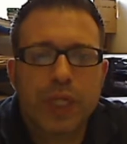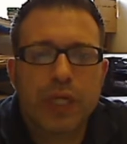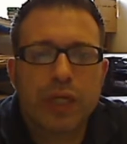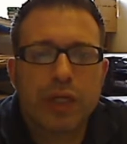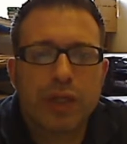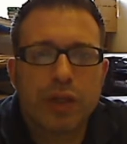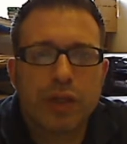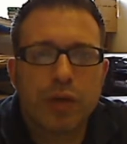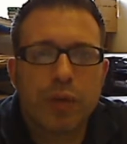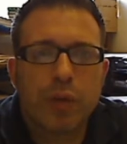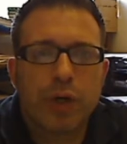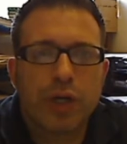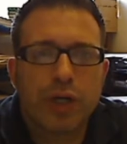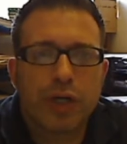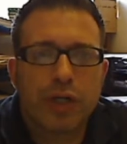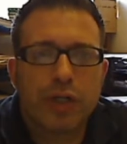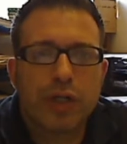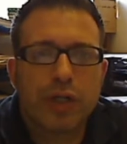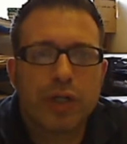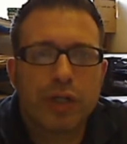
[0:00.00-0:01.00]
the
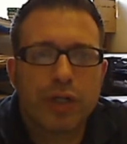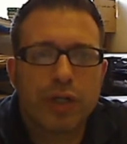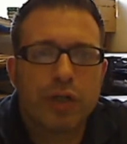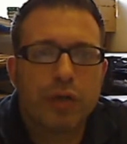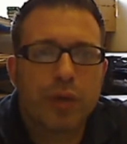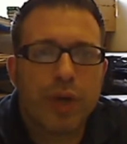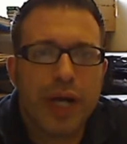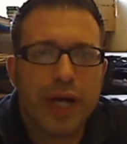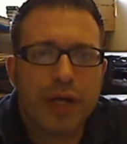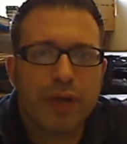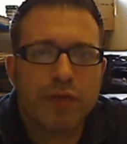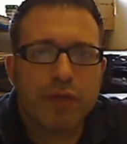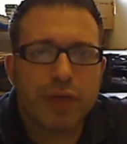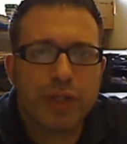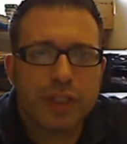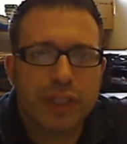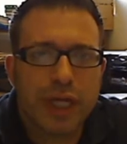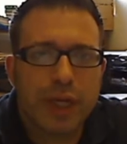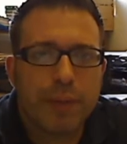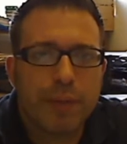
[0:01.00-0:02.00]
word gray, for
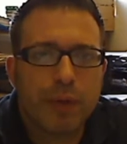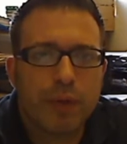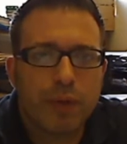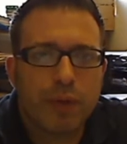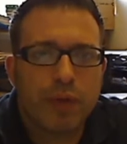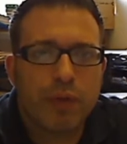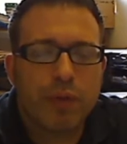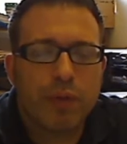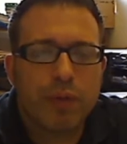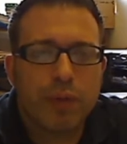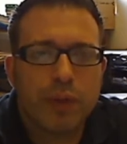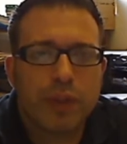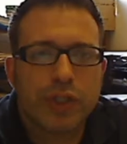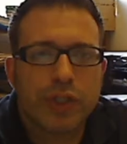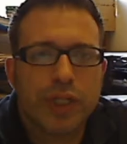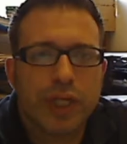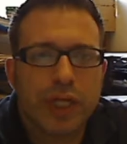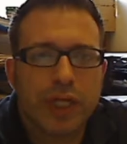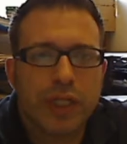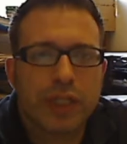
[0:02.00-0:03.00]
example,
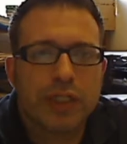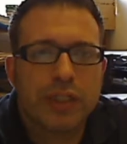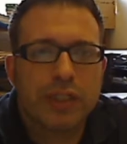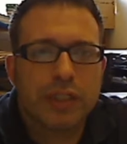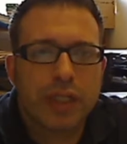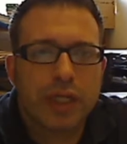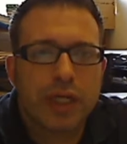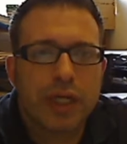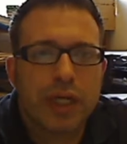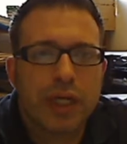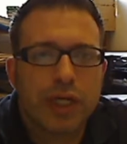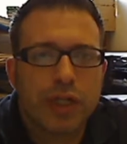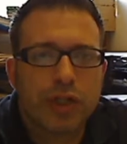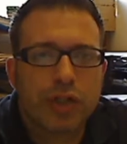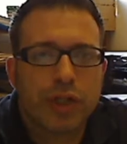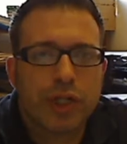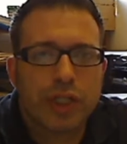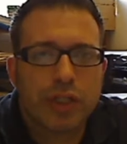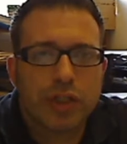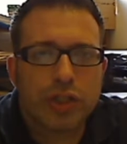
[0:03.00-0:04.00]
which is
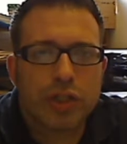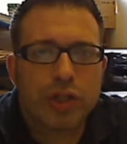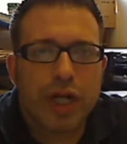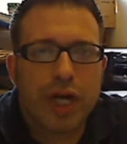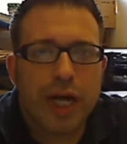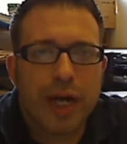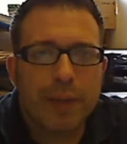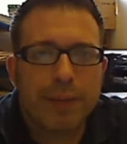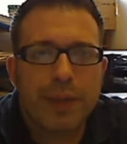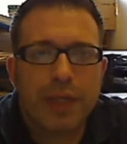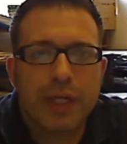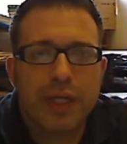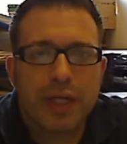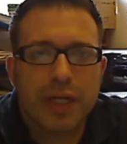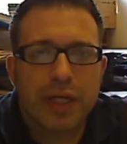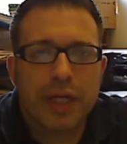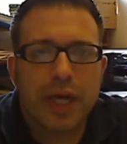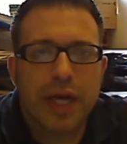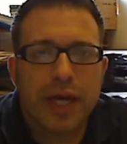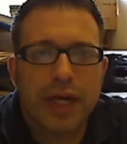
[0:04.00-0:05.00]
transcribed
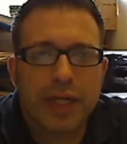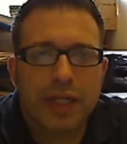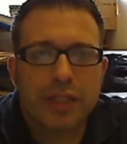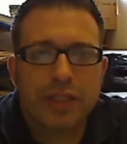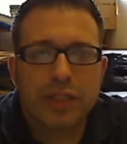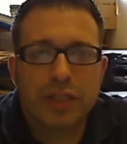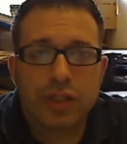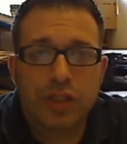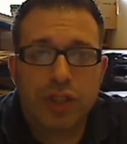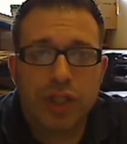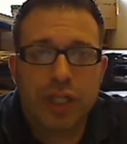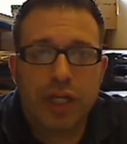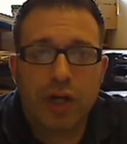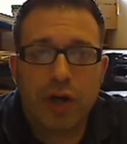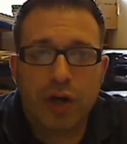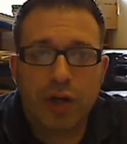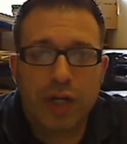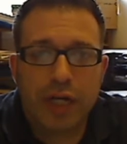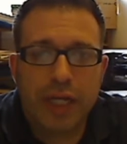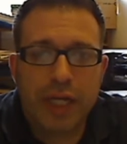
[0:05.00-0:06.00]
as
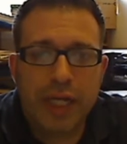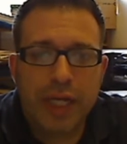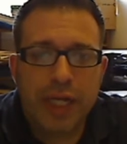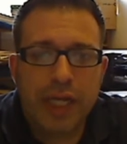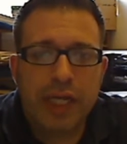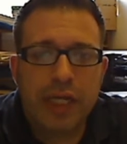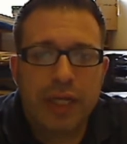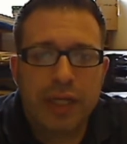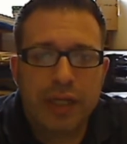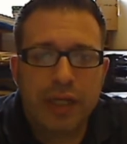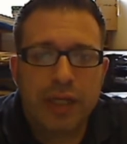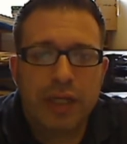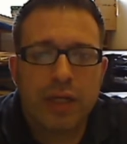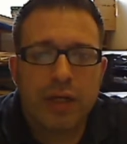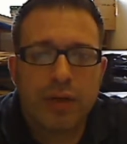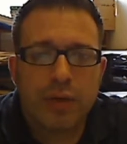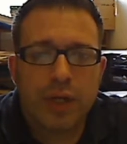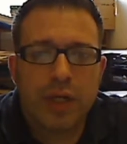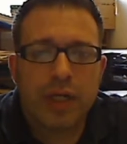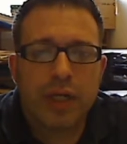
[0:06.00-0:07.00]
GRE,
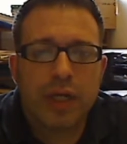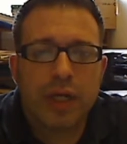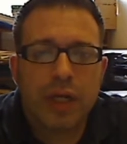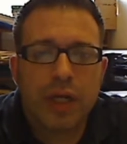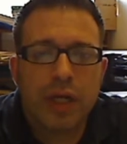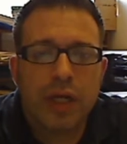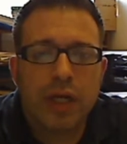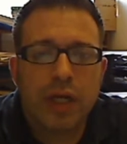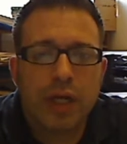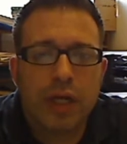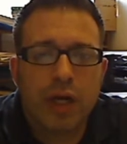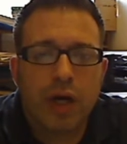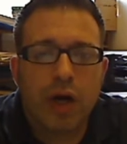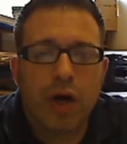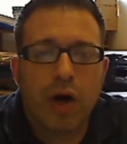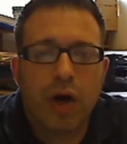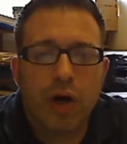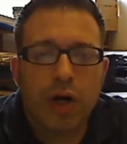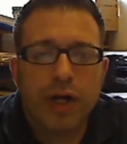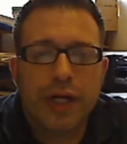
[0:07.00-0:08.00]
right?
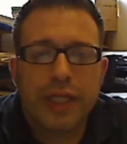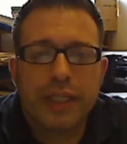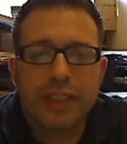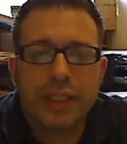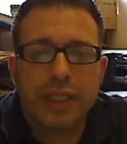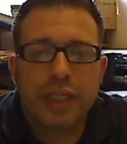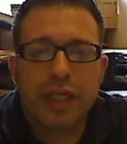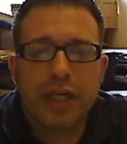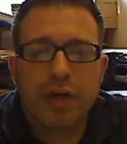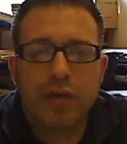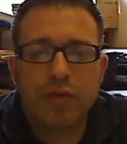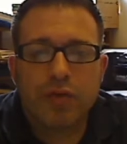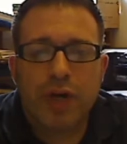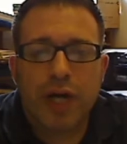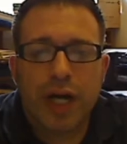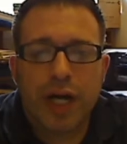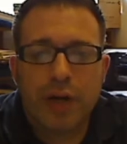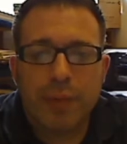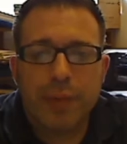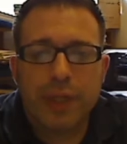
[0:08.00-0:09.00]
R is in the
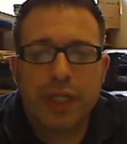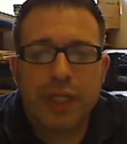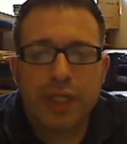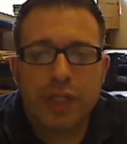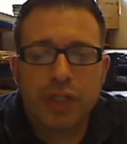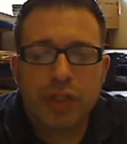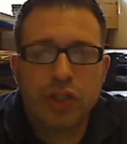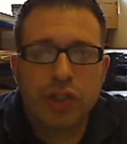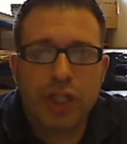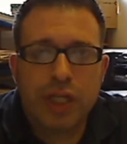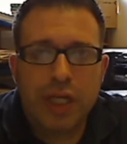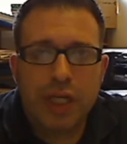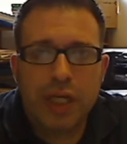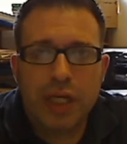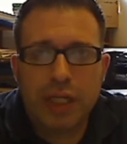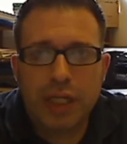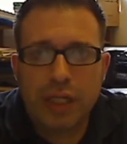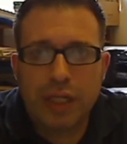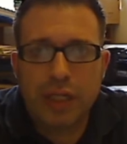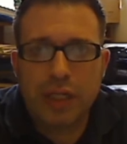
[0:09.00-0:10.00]
environment
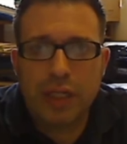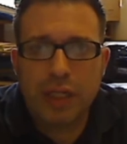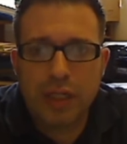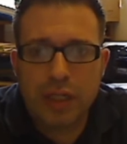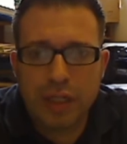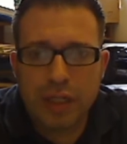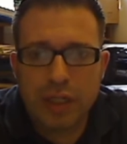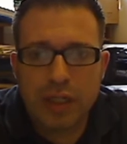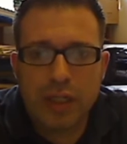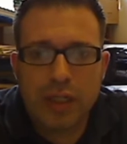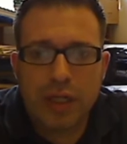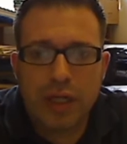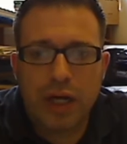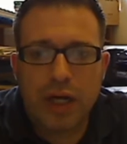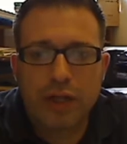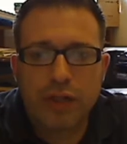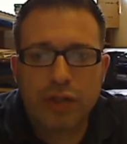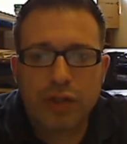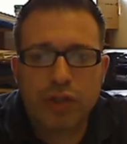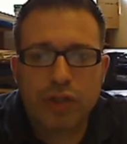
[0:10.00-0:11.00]
G
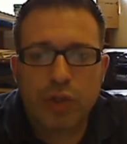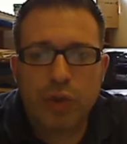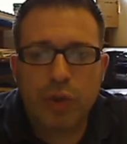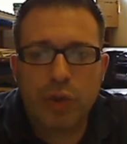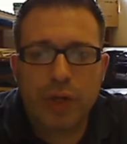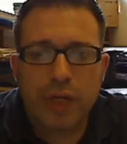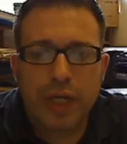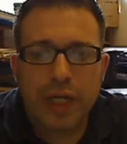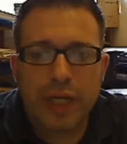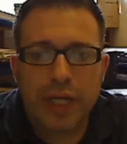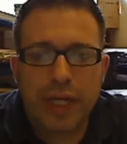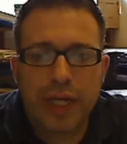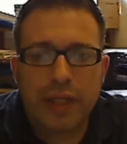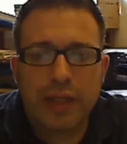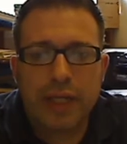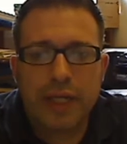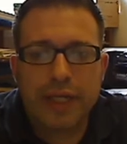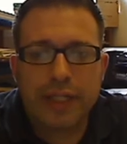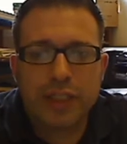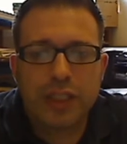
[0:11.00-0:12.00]
underscore E.
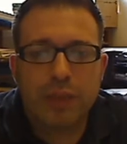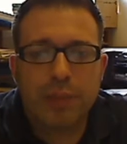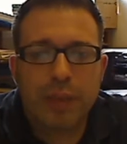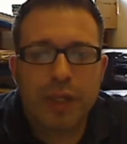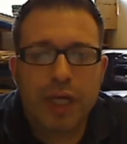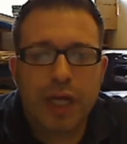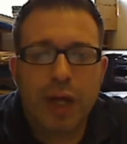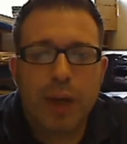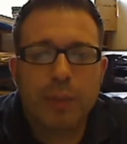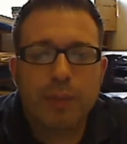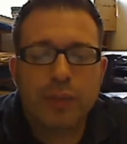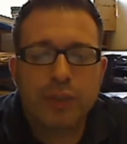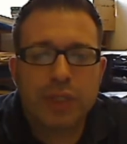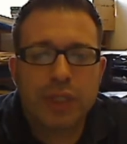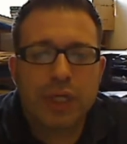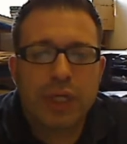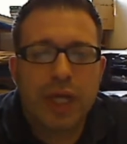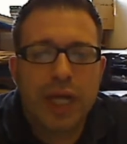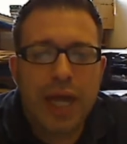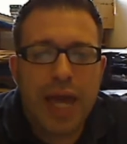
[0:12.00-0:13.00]
That is, it
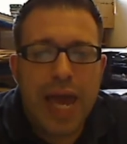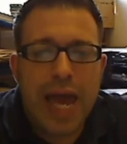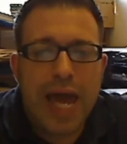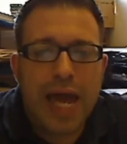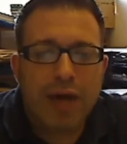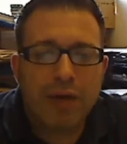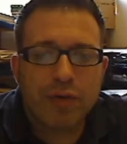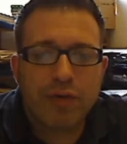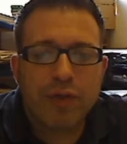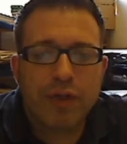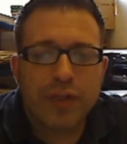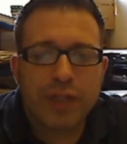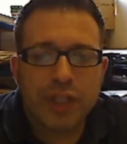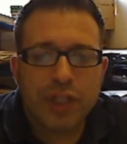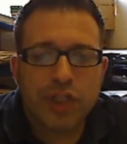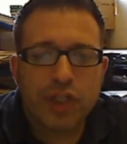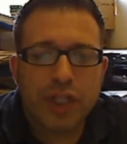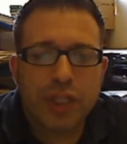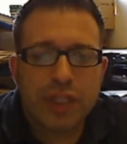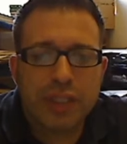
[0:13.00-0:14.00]
becomes after the
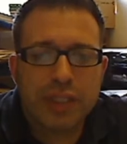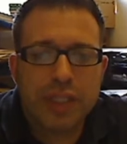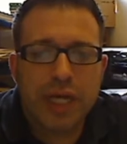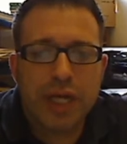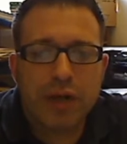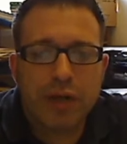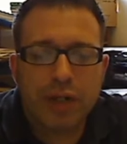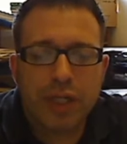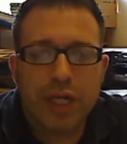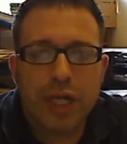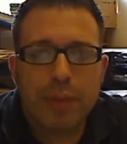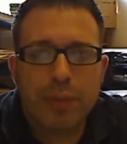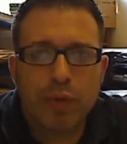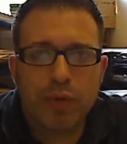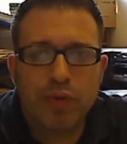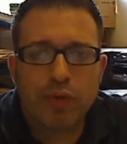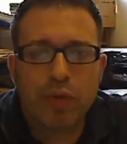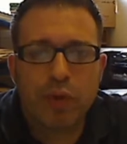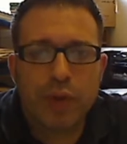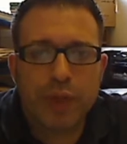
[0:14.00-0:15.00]
G sound and
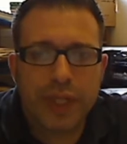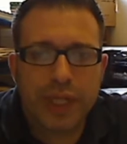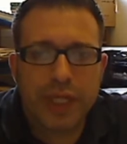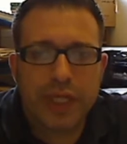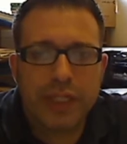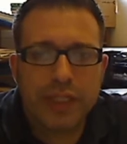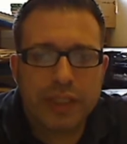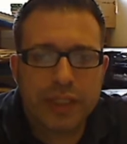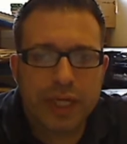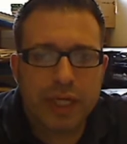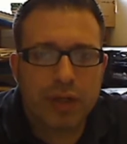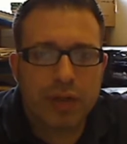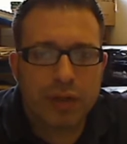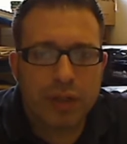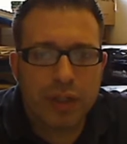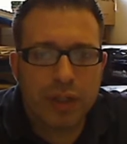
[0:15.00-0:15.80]
before the E sound.